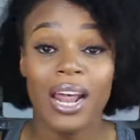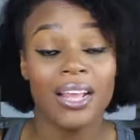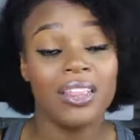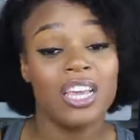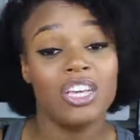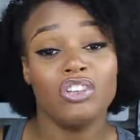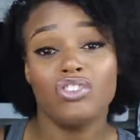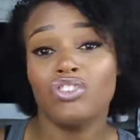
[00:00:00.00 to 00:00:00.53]
I
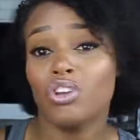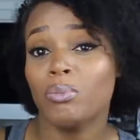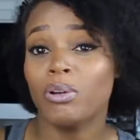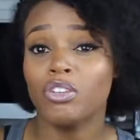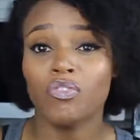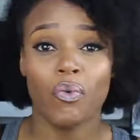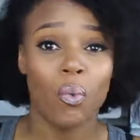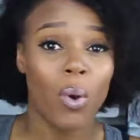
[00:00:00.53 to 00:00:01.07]
thank you so
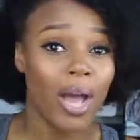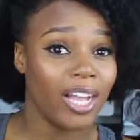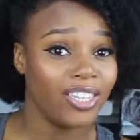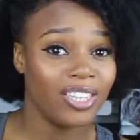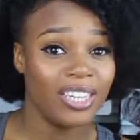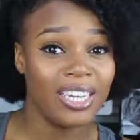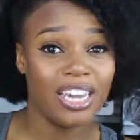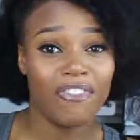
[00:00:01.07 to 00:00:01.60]
much for
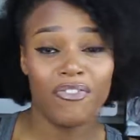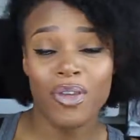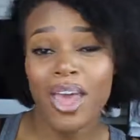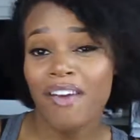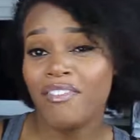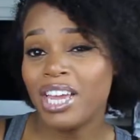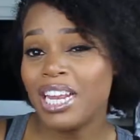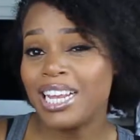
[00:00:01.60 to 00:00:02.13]
watching. If you
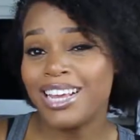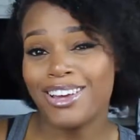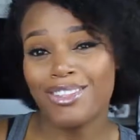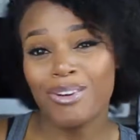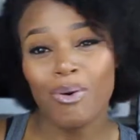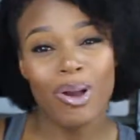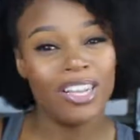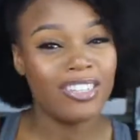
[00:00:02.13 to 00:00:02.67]
have any
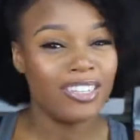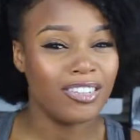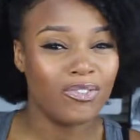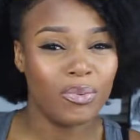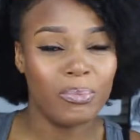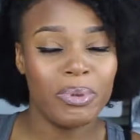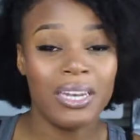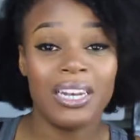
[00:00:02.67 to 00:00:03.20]
other questions
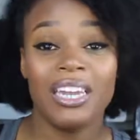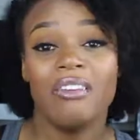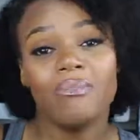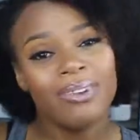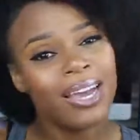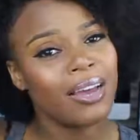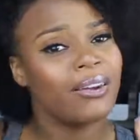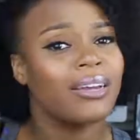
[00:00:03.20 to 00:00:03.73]
for me, leave
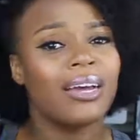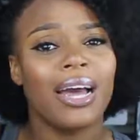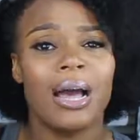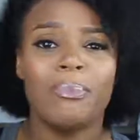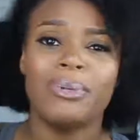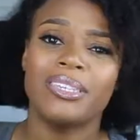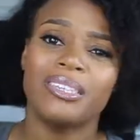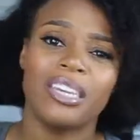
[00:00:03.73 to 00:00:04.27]
them down in the
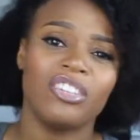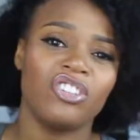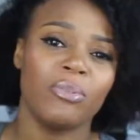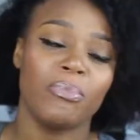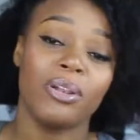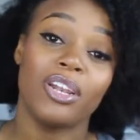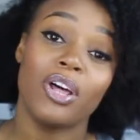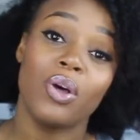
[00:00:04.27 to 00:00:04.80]
comment
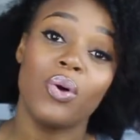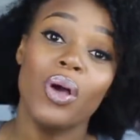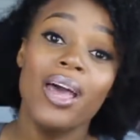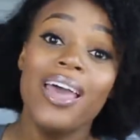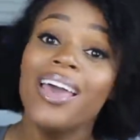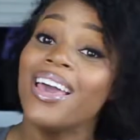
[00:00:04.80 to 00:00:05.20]
section below.